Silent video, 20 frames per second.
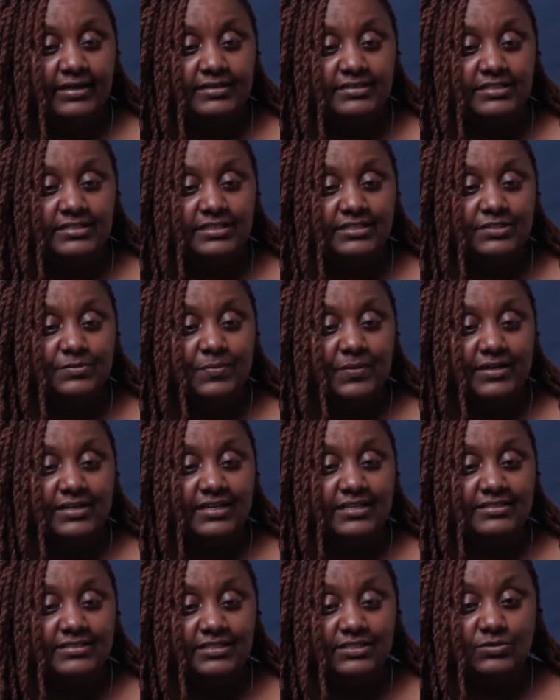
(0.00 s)
Teenage
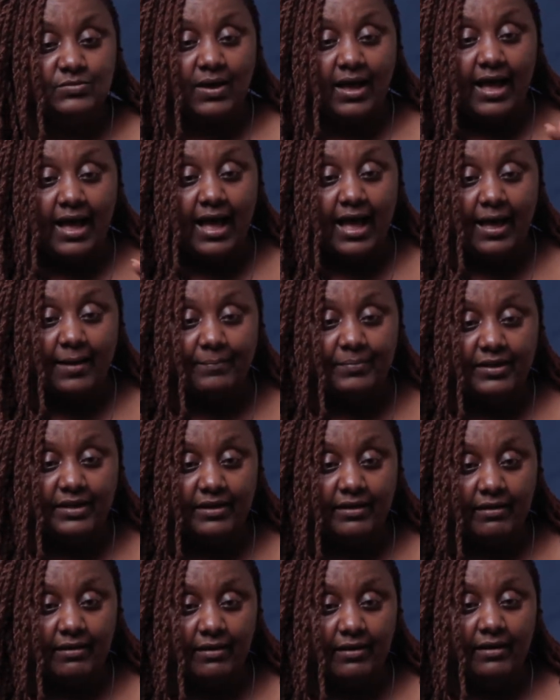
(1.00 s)
pregnancies were up
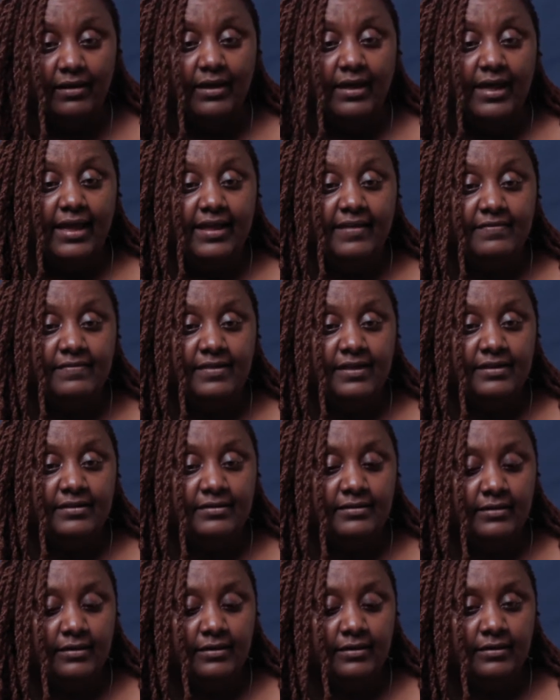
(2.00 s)
here. And
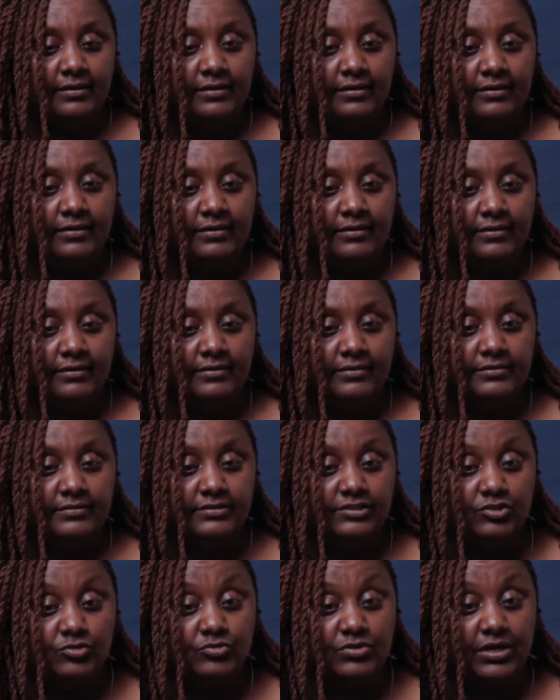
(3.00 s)
then
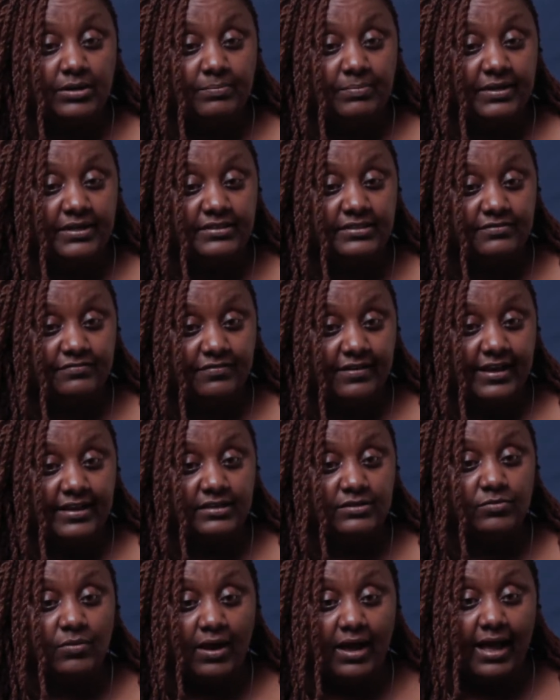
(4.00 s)
children being
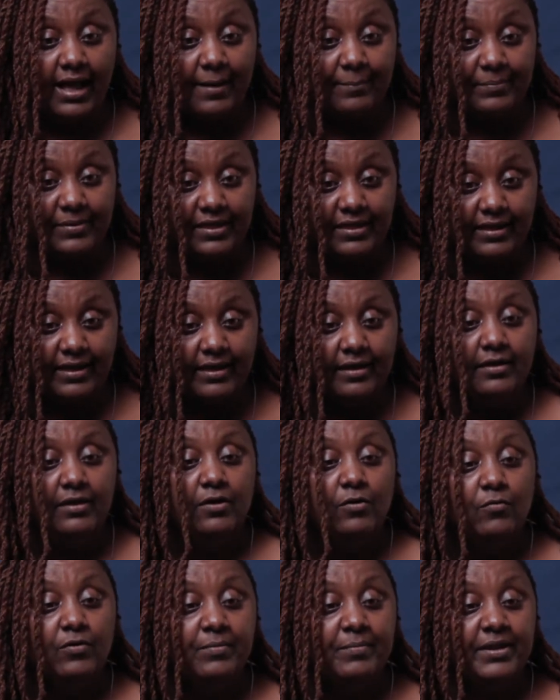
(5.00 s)
defiled were up here.
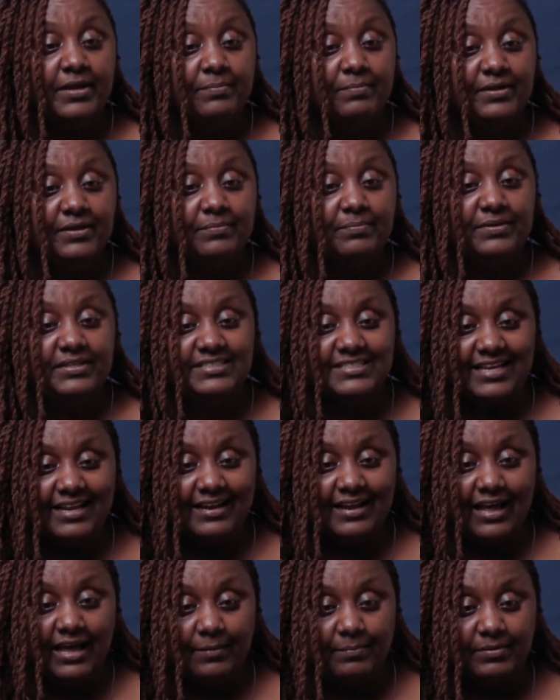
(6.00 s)
Women being
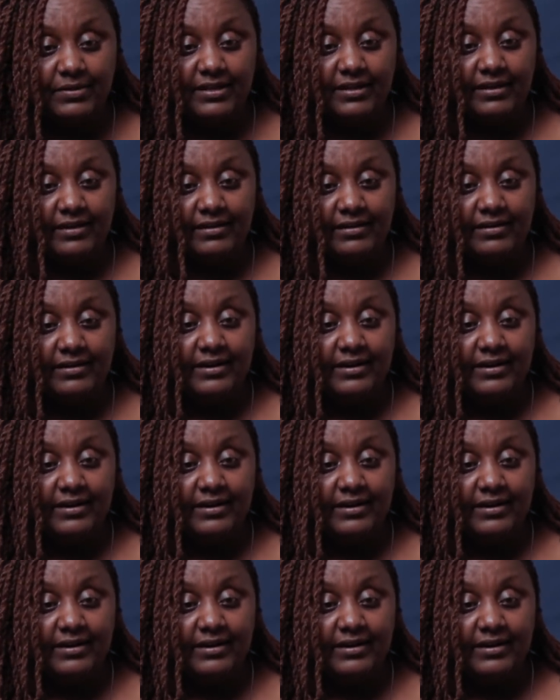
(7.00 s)
beaten up here.